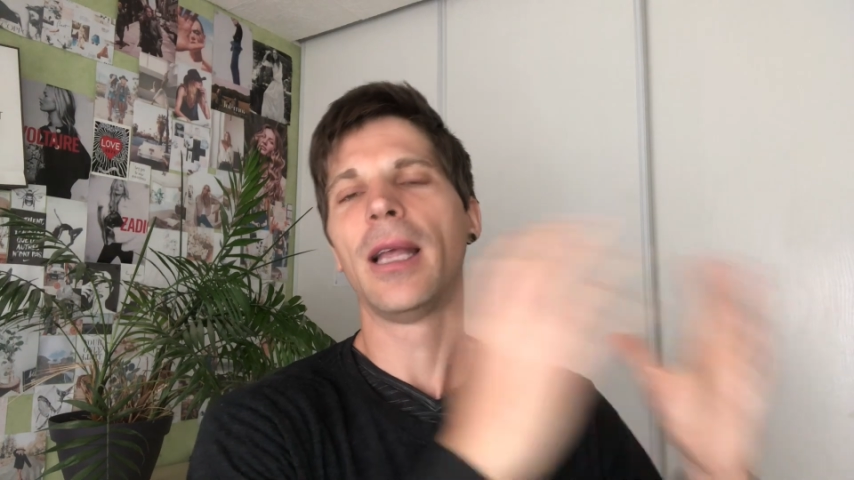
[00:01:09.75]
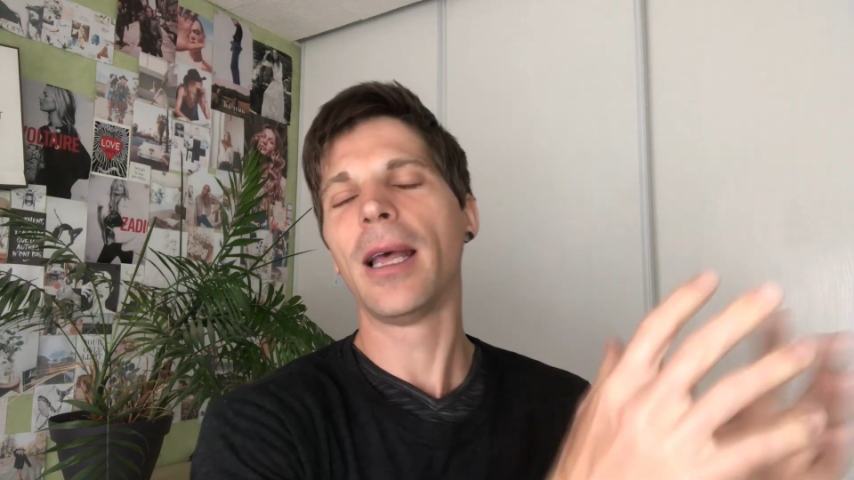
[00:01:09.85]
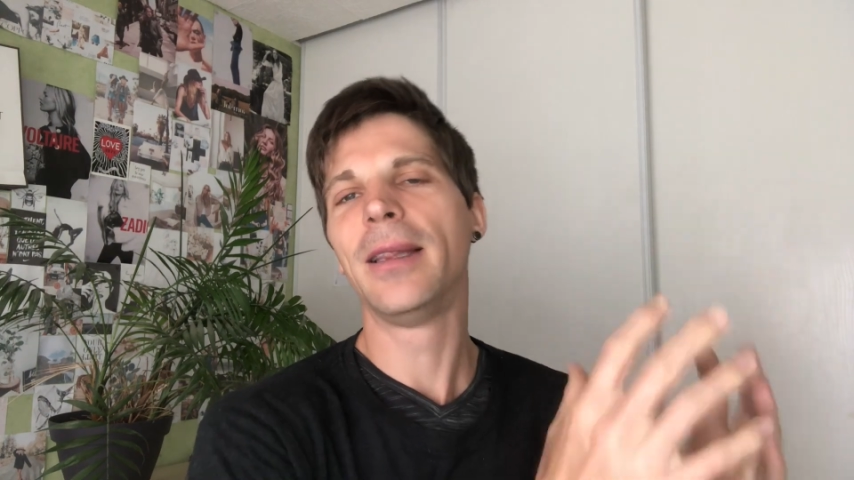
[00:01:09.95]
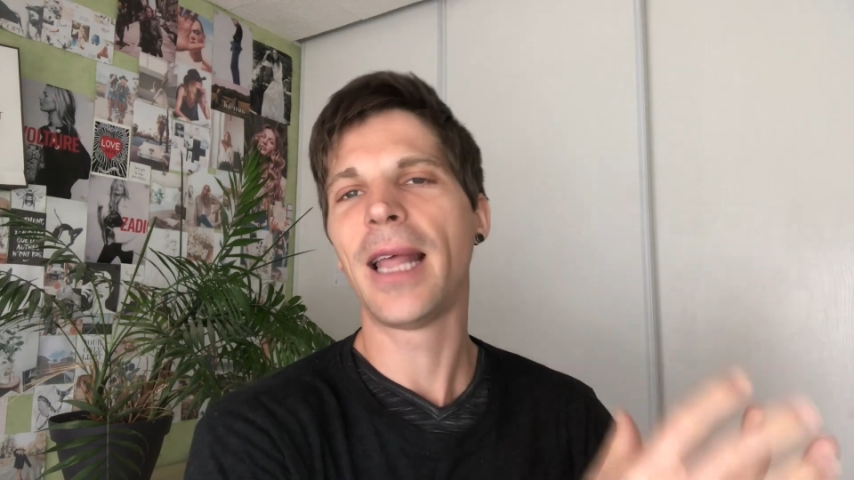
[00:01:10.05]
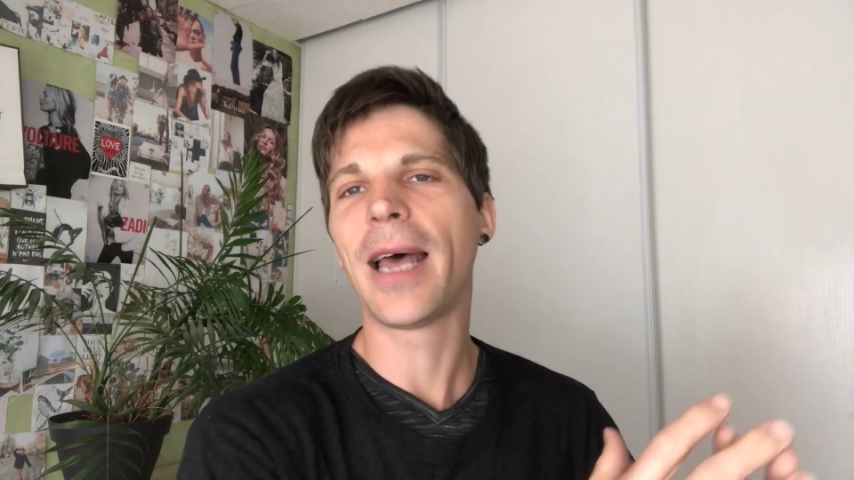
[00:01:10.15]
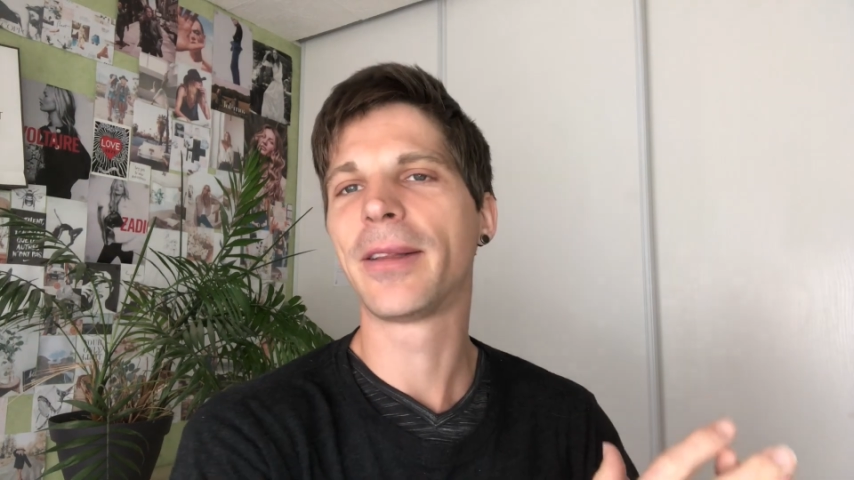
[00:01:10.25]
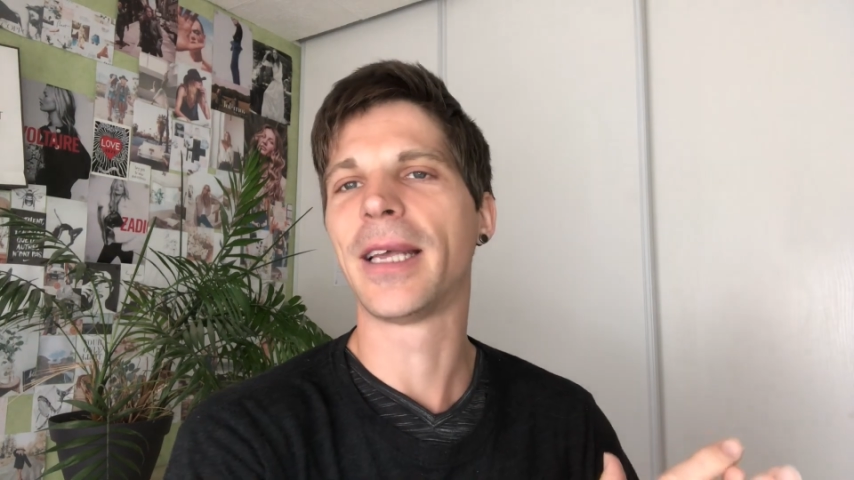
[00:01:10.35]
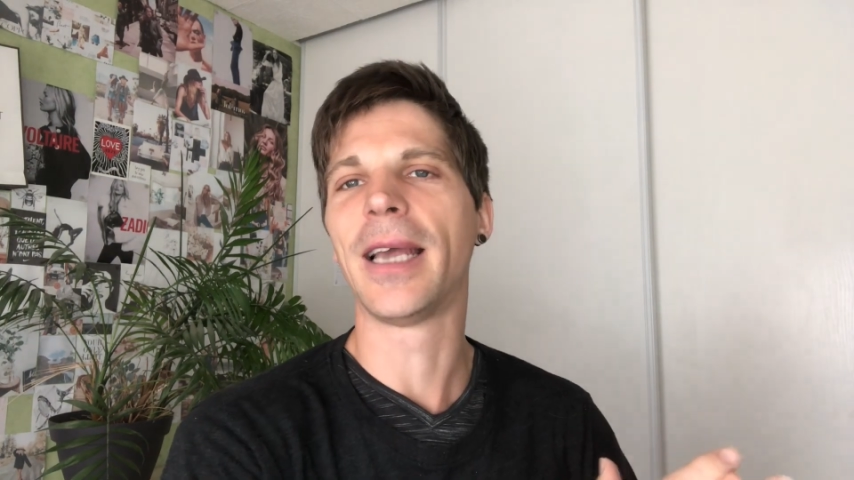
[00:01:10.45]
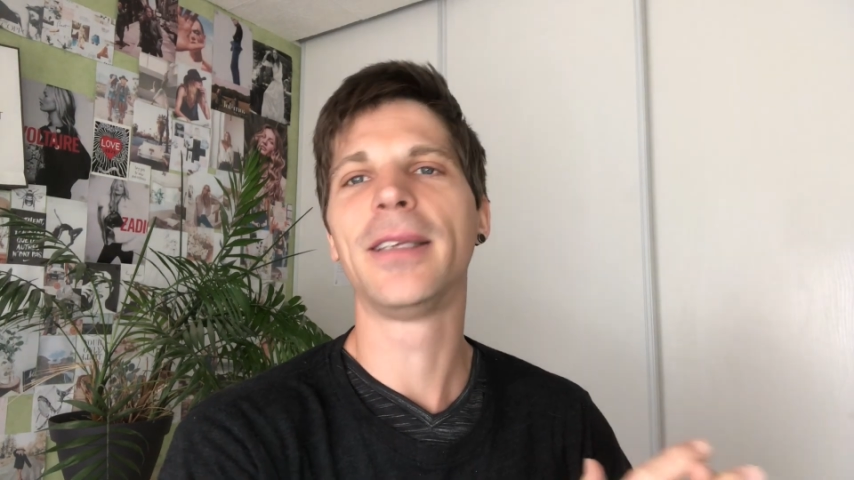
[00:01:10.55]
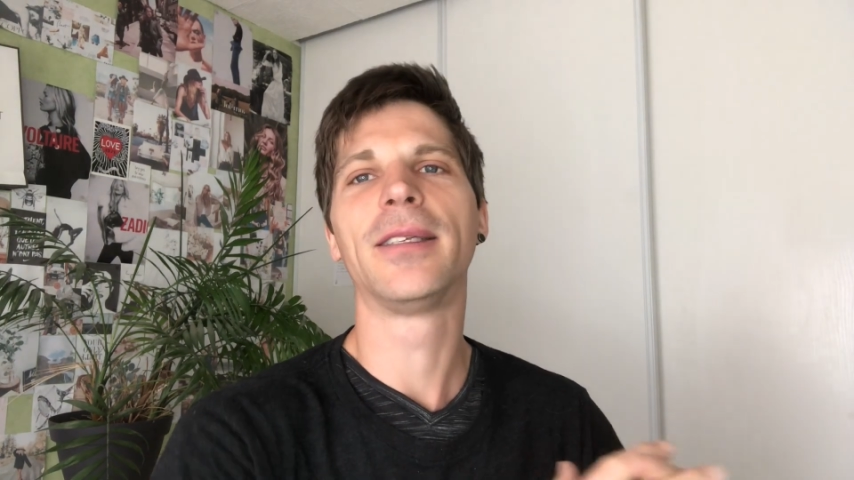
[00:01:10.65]

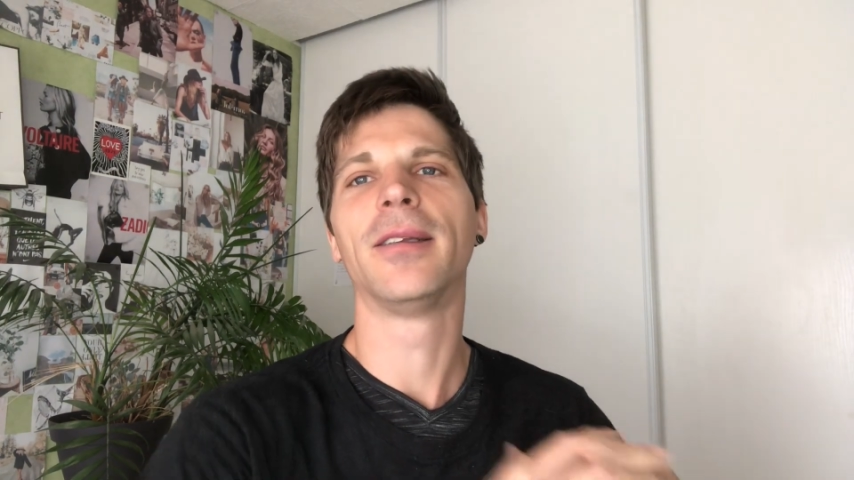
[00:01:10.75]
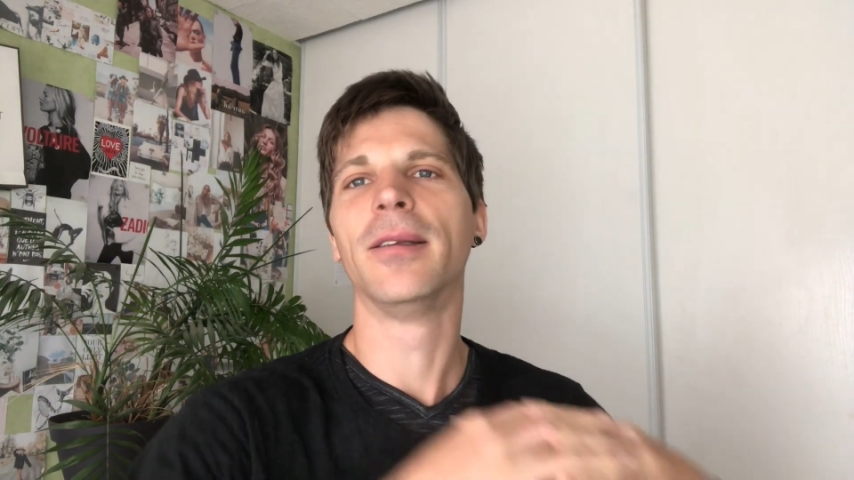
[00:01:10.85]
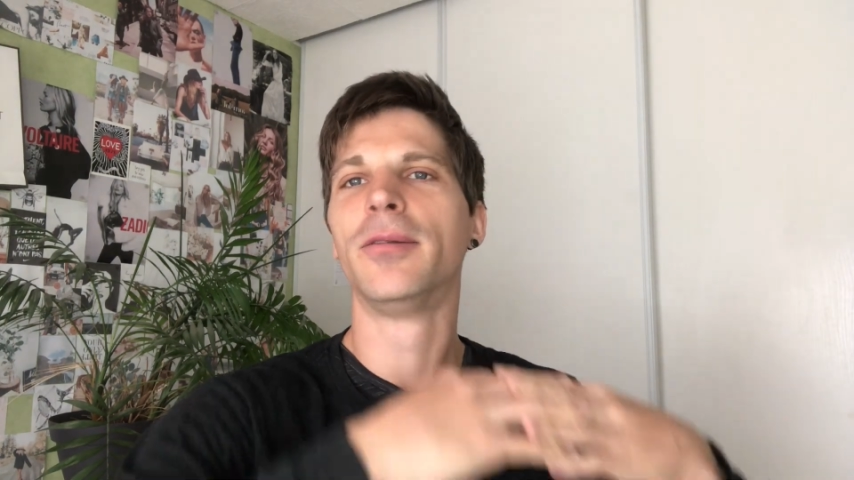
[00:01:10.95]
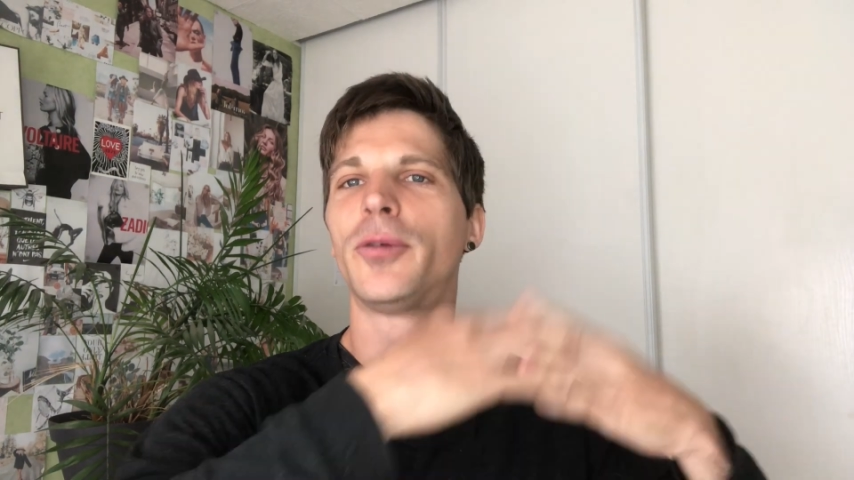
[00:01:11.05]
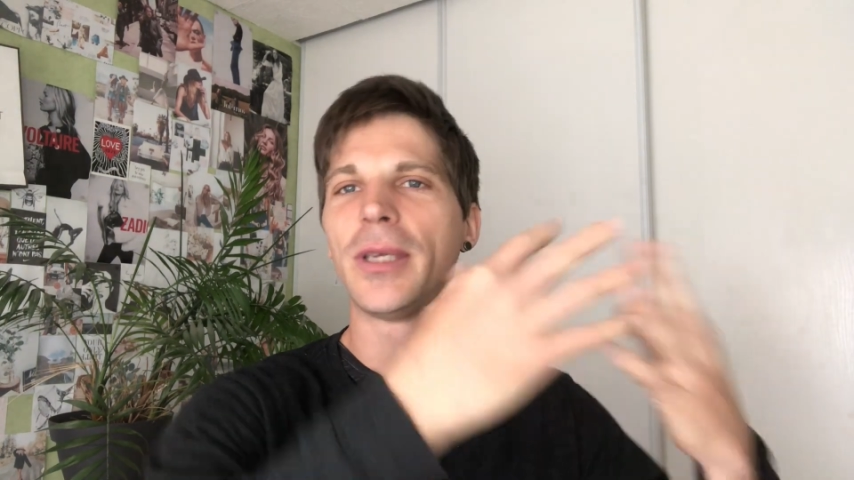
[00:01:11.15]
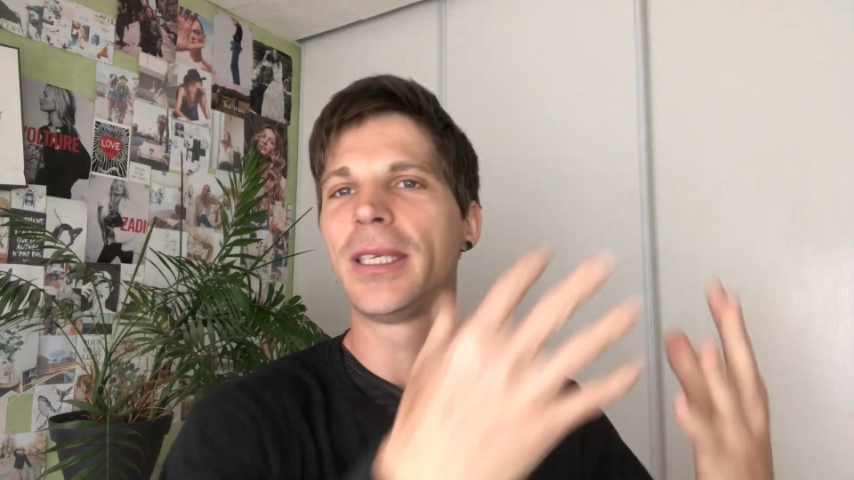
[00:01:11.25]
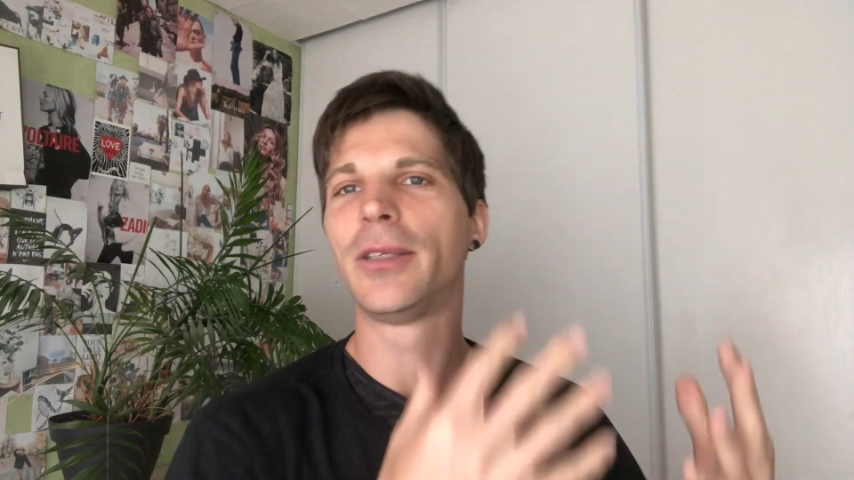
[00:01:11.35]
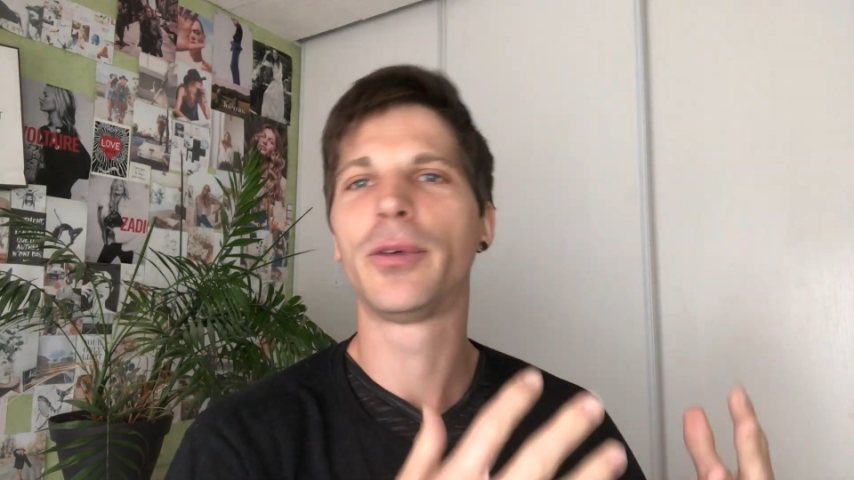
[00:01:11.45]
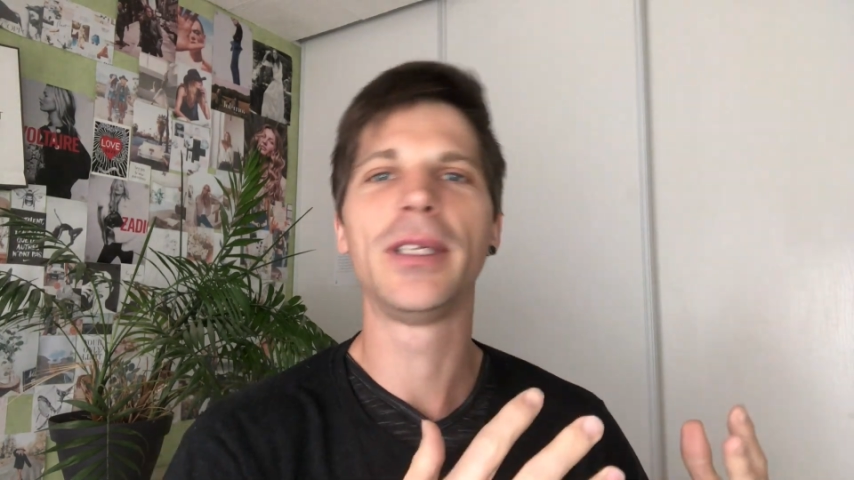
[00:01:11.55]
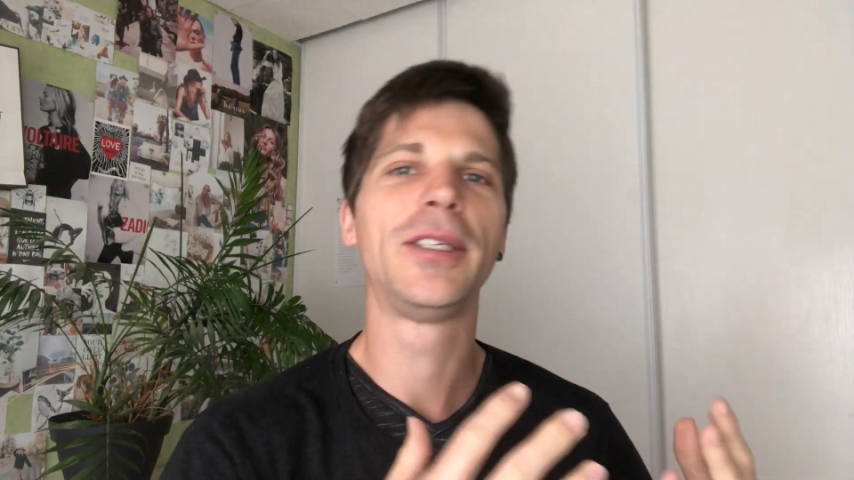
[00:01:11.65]
nowadays in
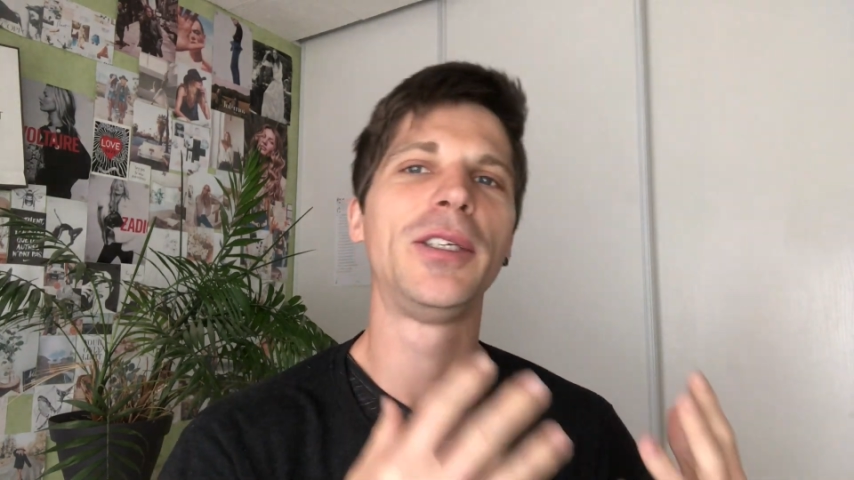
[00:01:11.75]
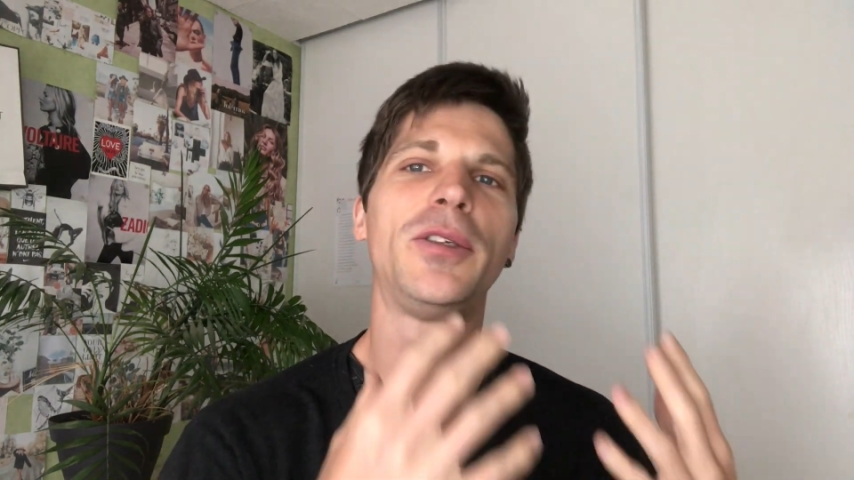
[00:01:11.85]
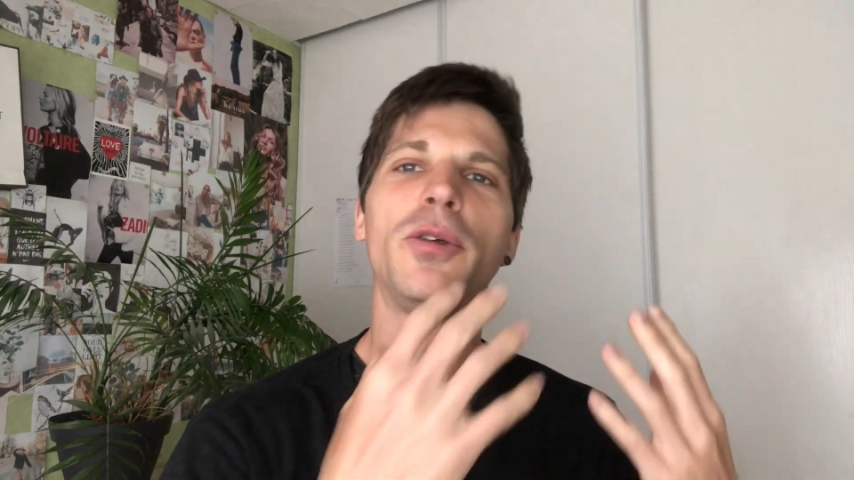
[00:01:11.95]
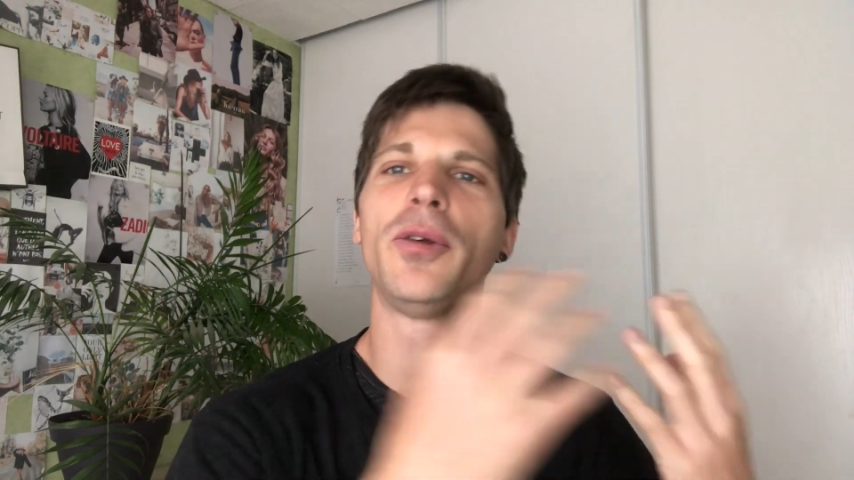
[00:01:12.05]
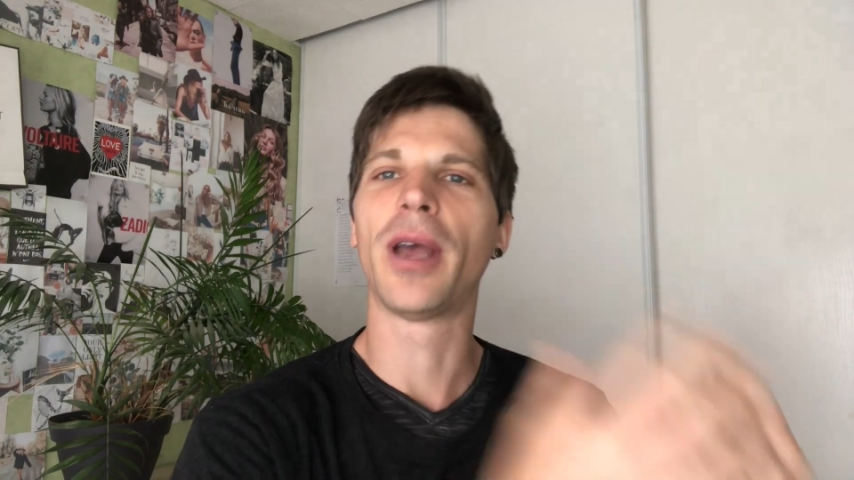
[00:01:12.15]
2022,